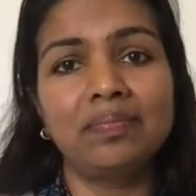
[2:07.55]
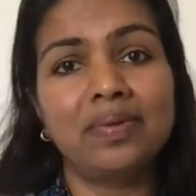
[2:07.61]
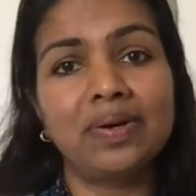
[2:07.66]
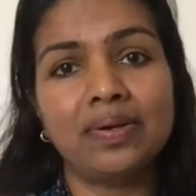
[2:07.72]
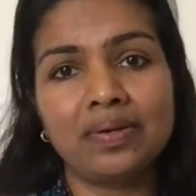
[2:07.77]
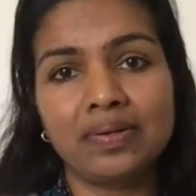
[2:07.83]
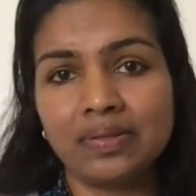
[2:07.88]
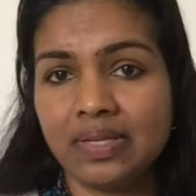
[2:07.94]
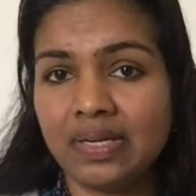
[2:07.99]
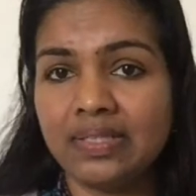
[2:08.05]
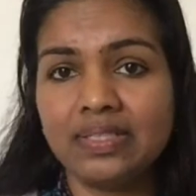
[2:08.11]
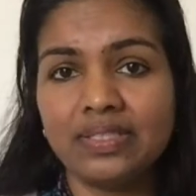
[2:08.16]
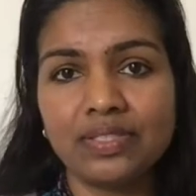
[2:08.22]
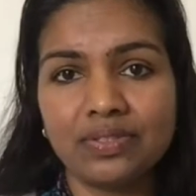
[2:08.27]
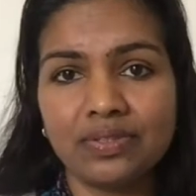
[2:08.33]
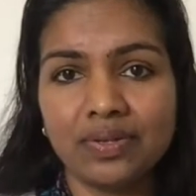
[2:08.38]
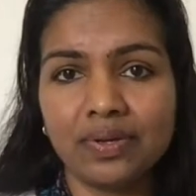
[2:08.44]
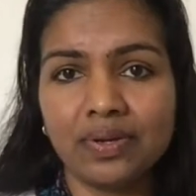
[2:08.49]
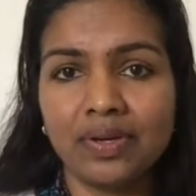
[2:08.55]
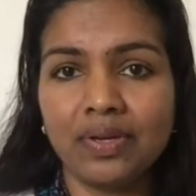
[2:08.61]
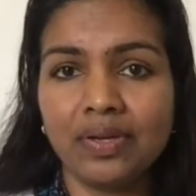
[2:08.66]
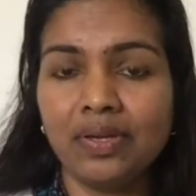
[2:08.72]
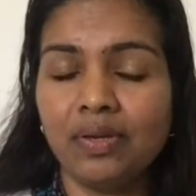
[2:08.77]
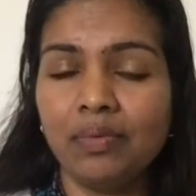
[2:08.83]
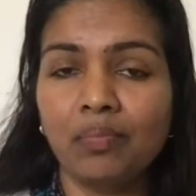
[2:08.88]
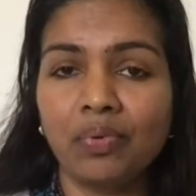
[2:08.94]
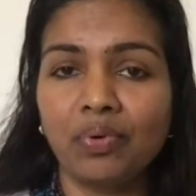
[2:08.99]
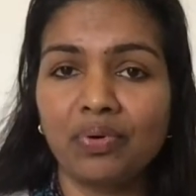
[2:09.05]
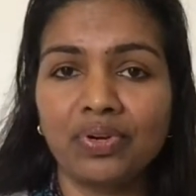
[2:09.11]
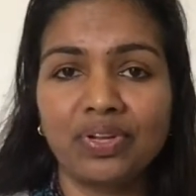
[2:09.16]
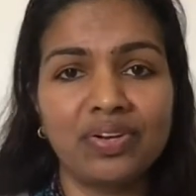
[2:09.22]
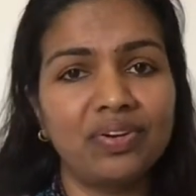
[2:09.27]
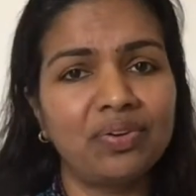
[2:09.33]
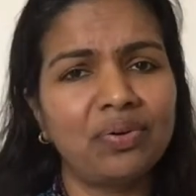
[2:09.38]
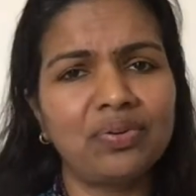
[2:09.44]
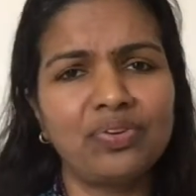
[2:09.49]
that is
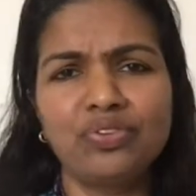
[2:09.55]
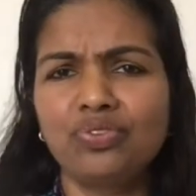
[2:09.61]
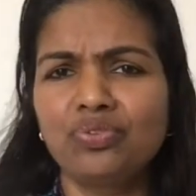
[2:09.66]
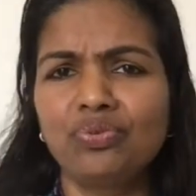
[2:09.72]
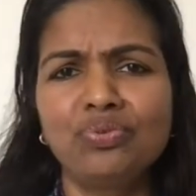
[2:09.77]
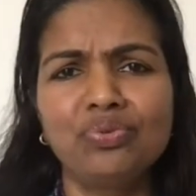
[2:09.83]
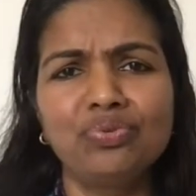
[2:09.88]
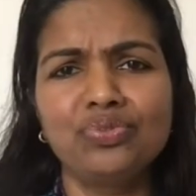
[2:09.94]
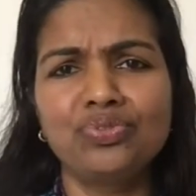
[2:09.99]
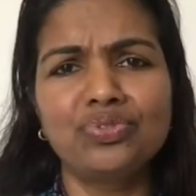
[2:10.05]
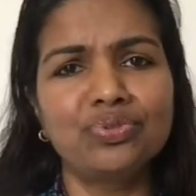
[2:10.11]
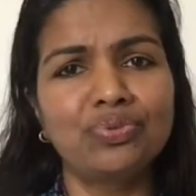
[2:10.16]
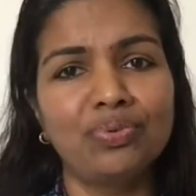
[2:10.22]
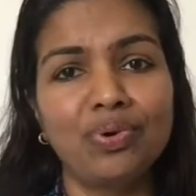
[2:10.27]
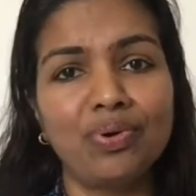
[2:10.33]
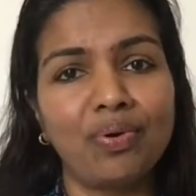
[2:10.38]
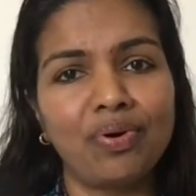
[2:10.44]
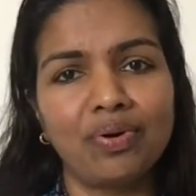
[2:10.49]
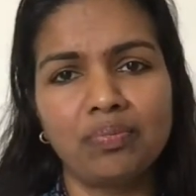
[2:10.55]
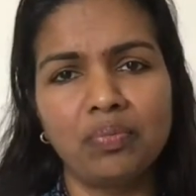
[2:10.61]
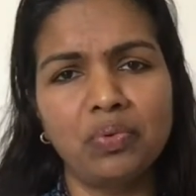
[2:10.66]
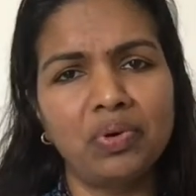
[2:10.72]
important, not too long,